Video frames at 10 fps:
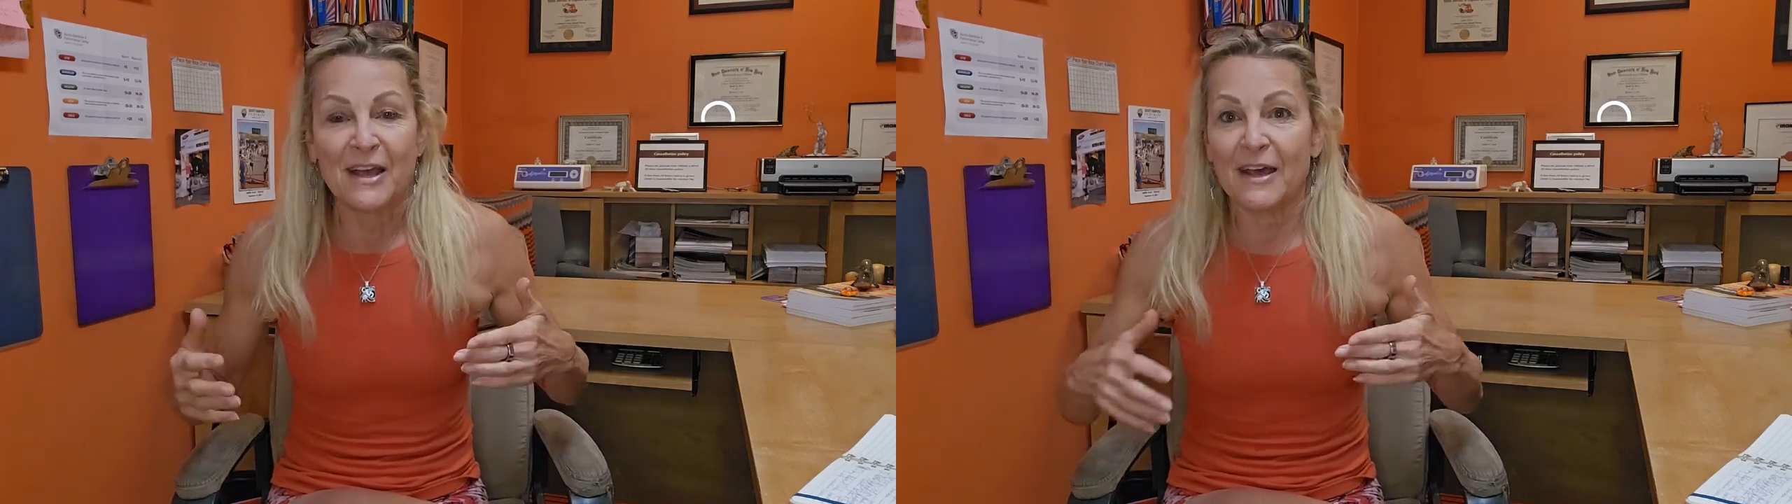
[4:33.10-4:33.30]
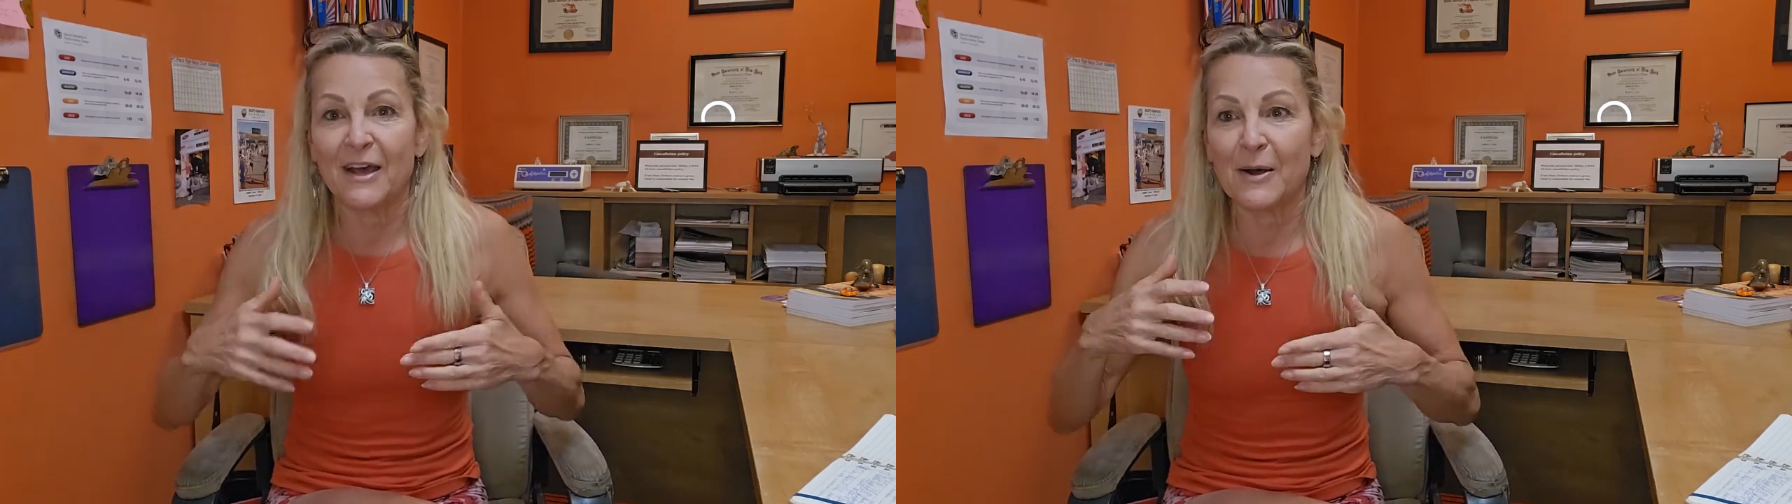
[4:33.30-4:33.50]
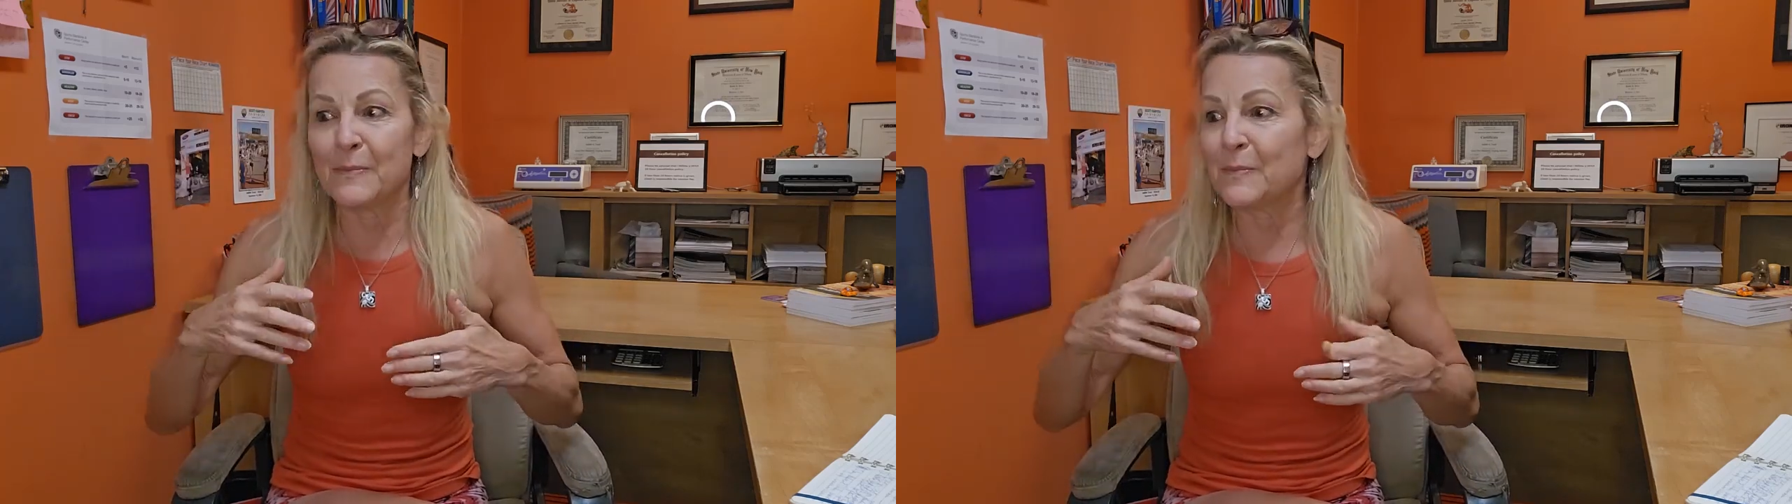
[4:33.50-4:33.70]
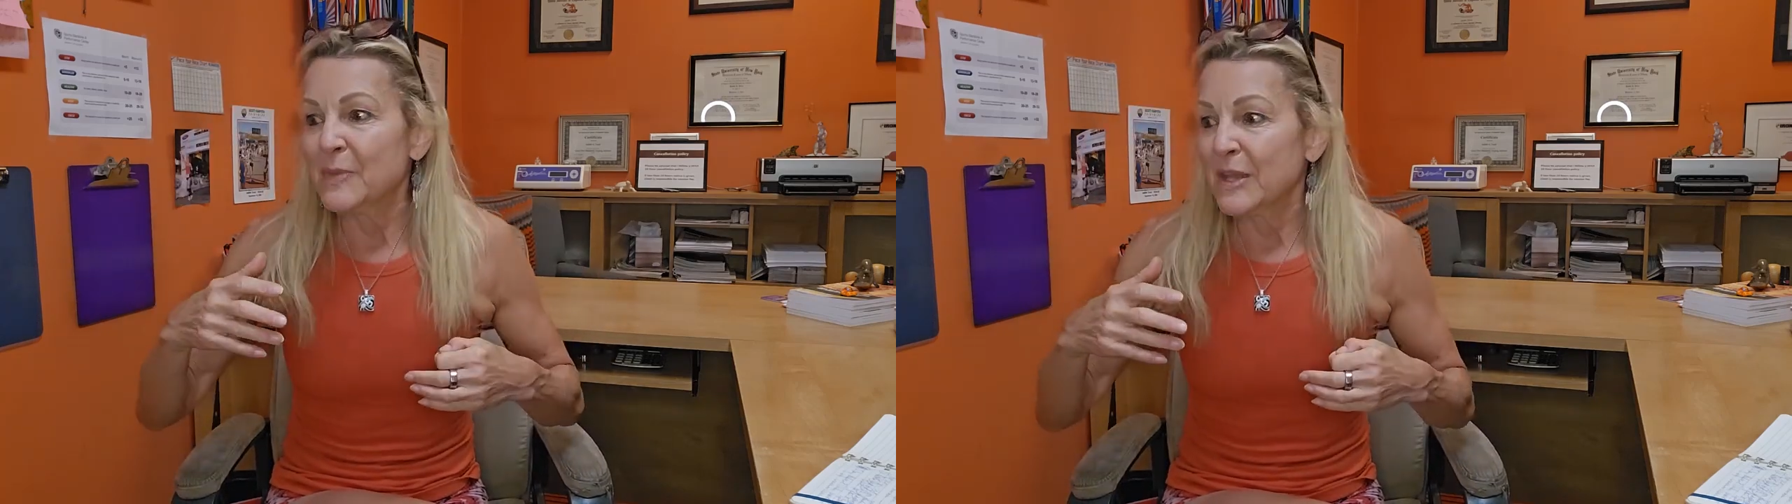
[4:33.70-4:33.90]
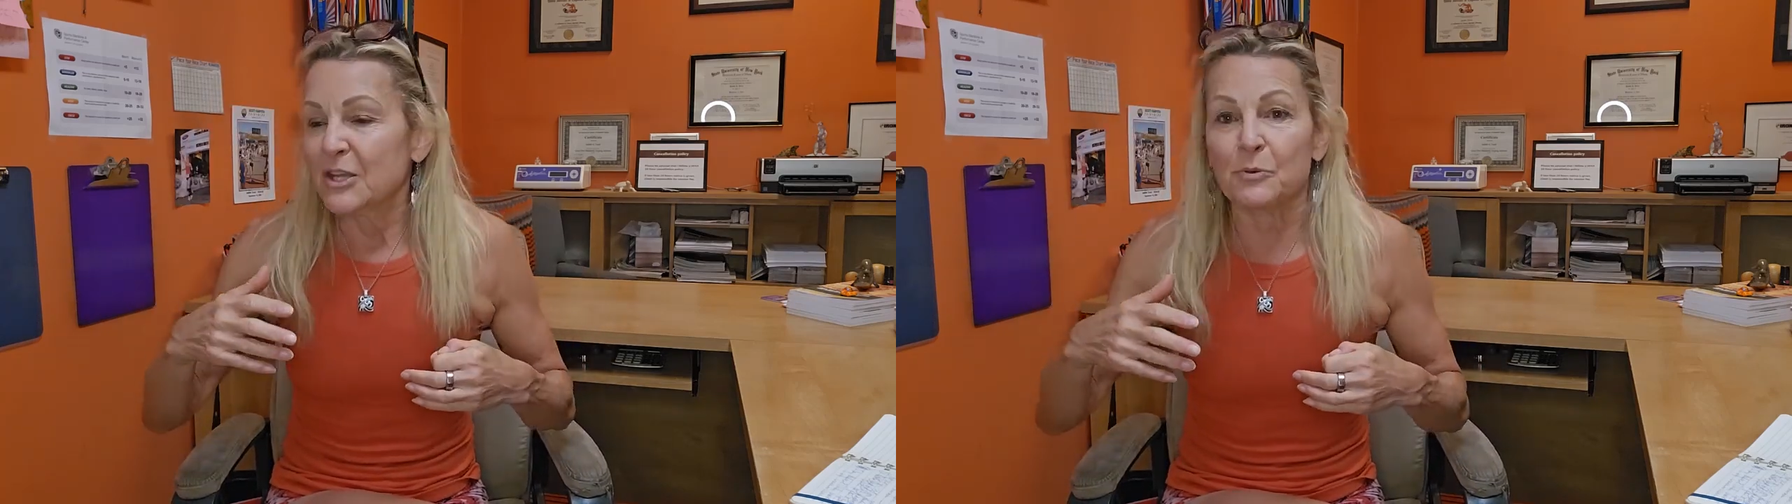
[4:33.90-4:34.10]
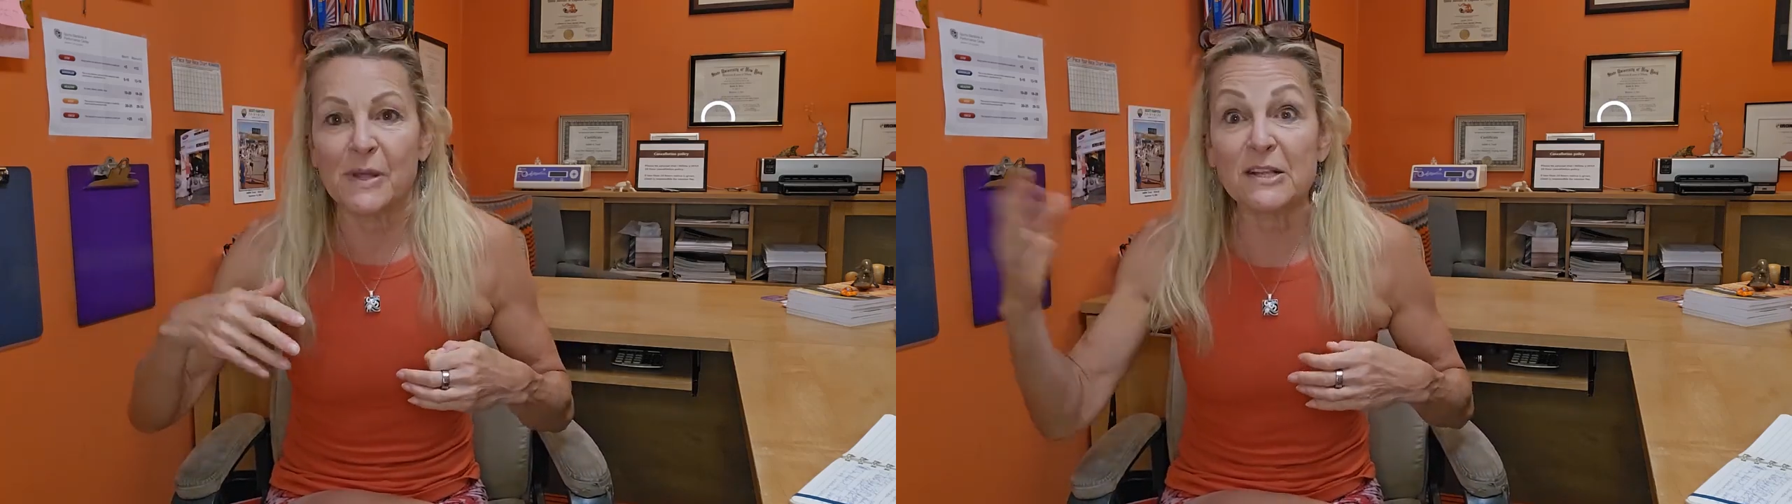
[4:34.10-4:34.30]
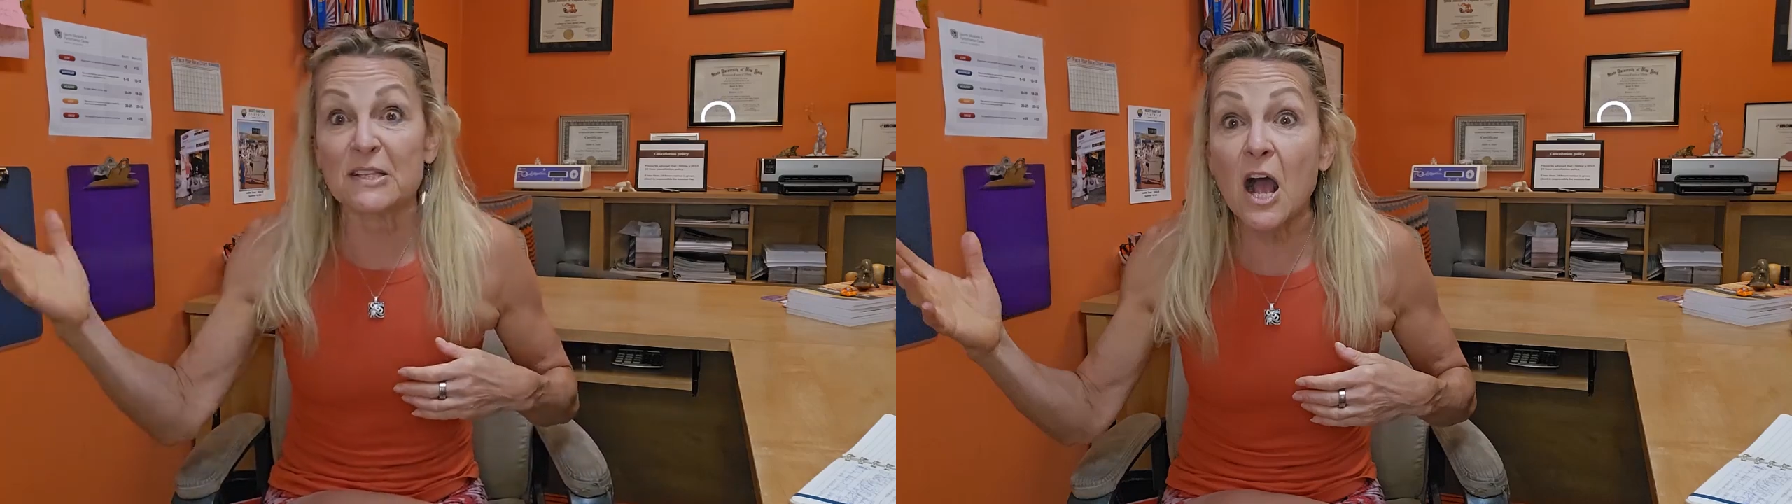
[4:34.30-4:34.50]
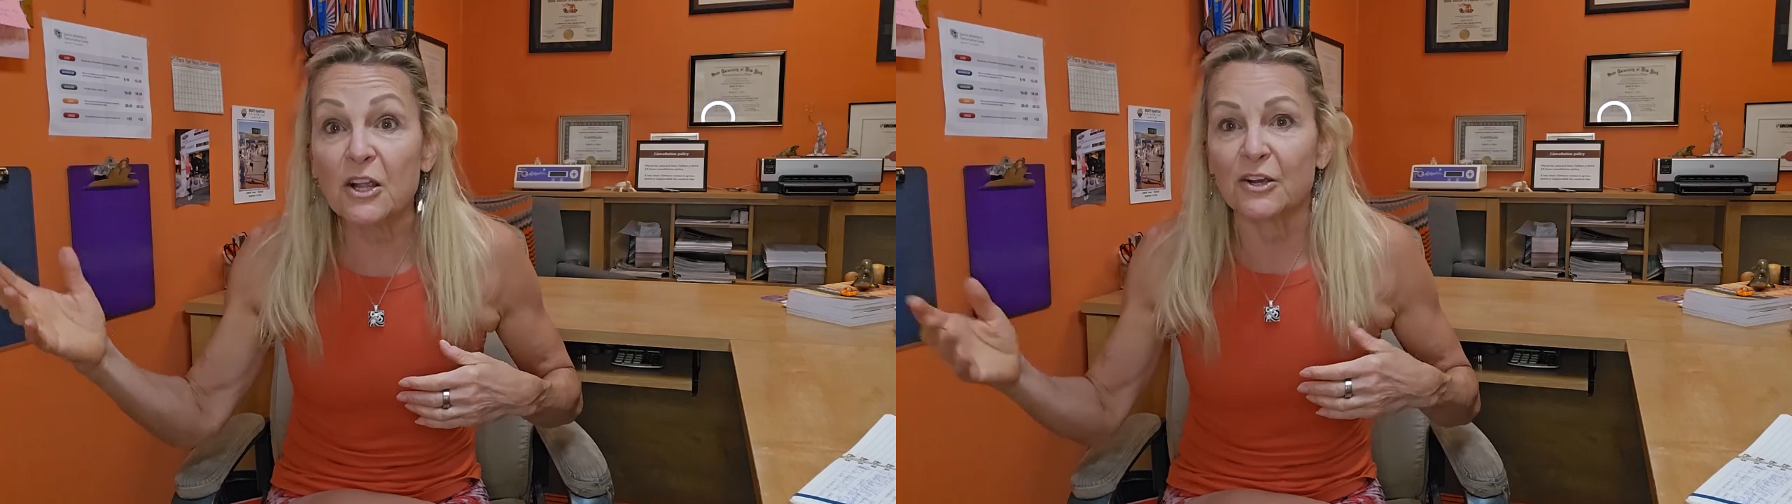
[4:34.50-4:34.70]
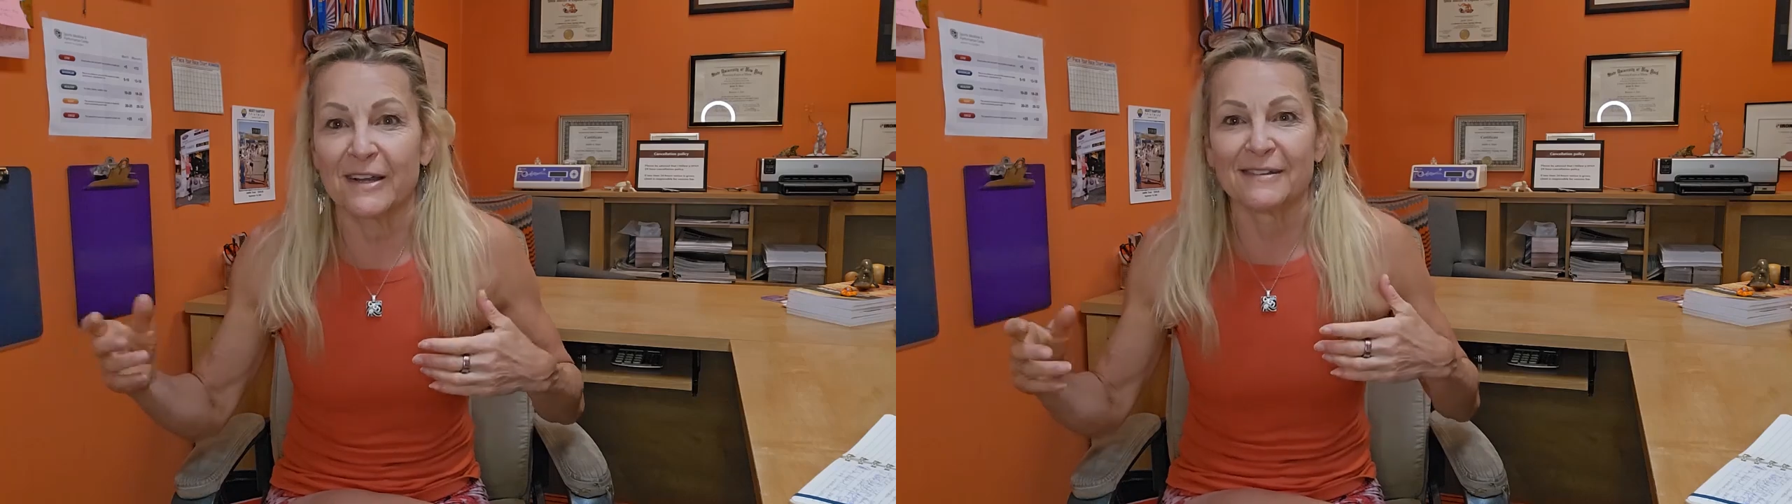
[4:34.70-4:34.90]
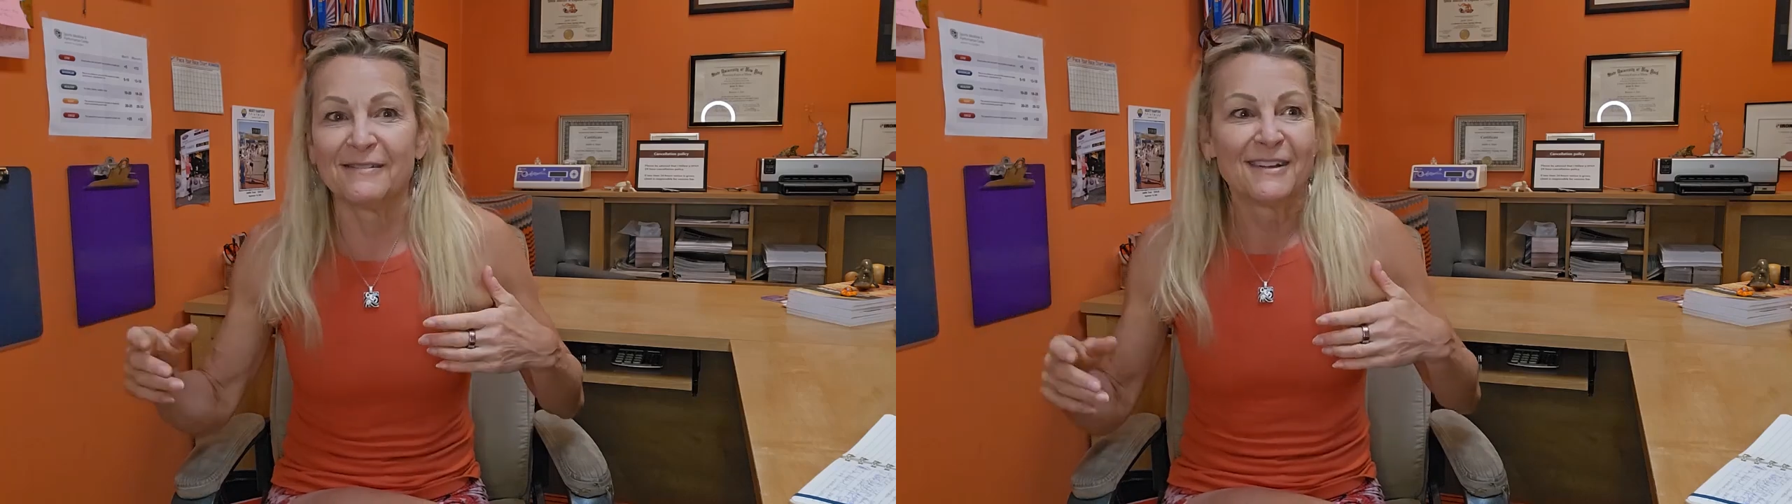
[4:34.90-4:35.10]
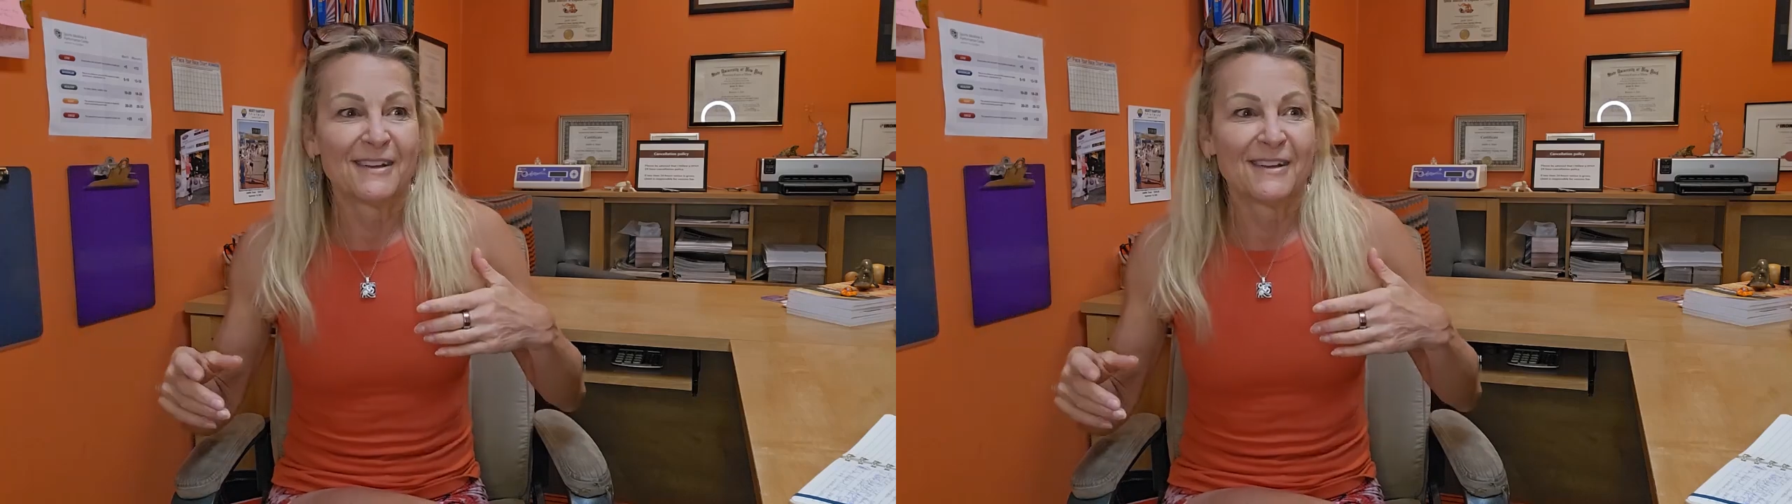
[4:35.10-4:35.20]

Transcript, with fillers: um, you know playing soccer and